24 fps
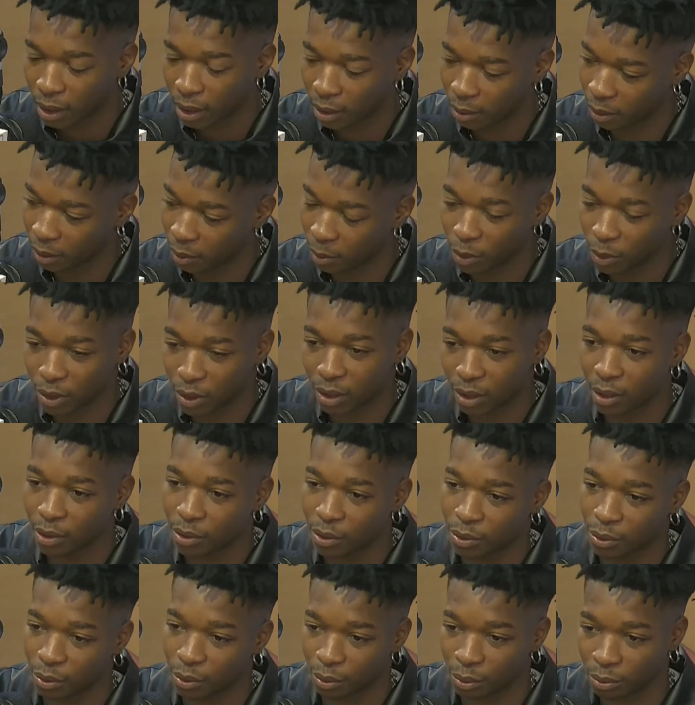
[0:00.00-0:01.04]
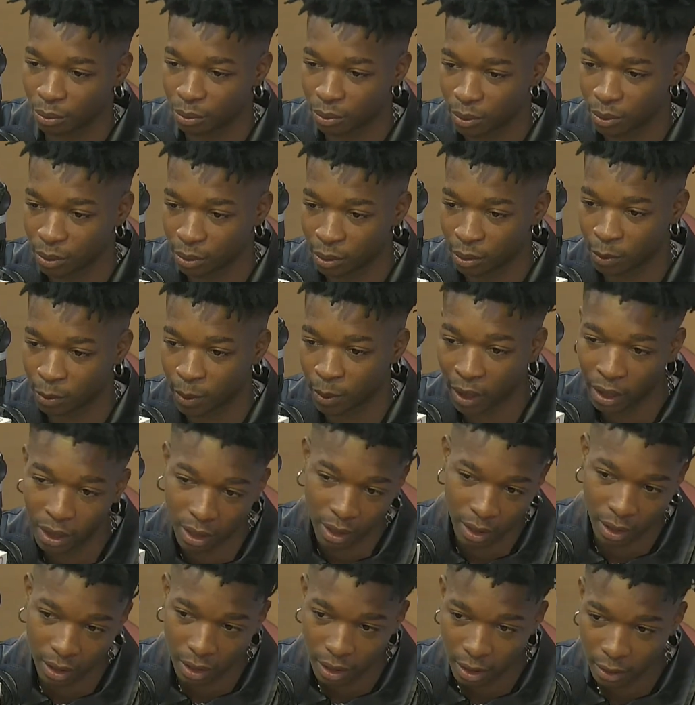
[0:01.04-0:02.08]
The music needs to
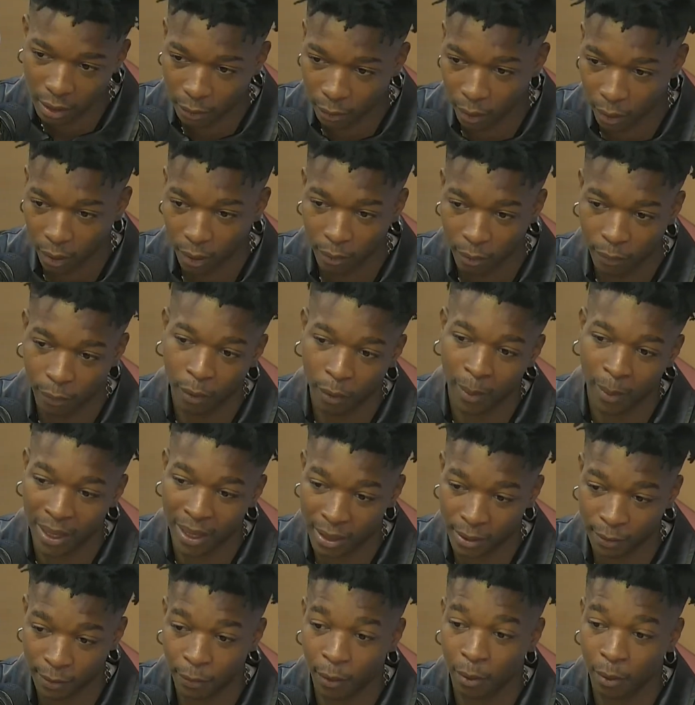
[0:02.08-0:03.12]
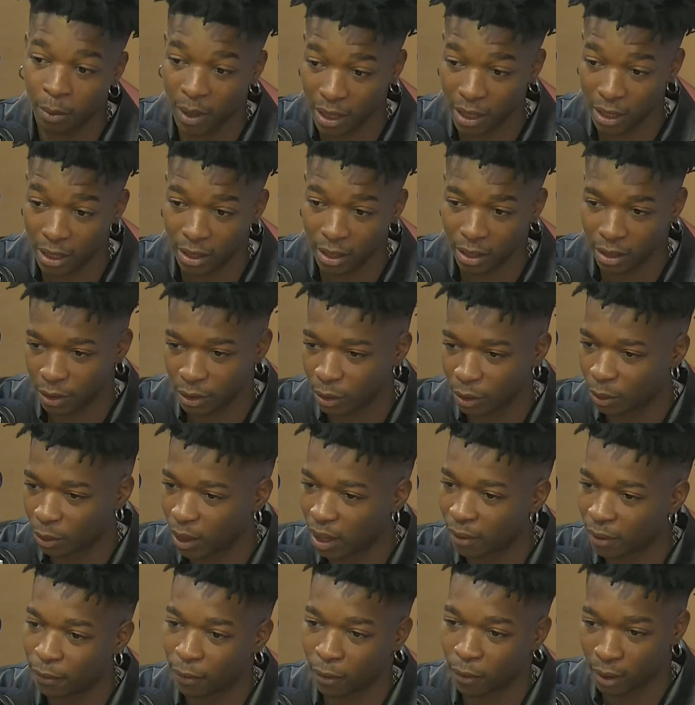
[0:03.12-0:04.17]
speak for me, you know,
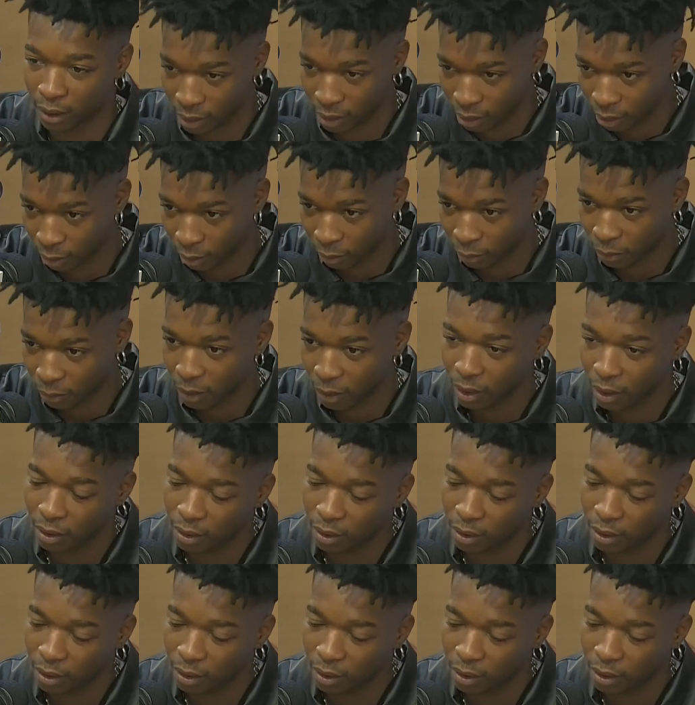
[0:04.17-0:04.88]
and for itself.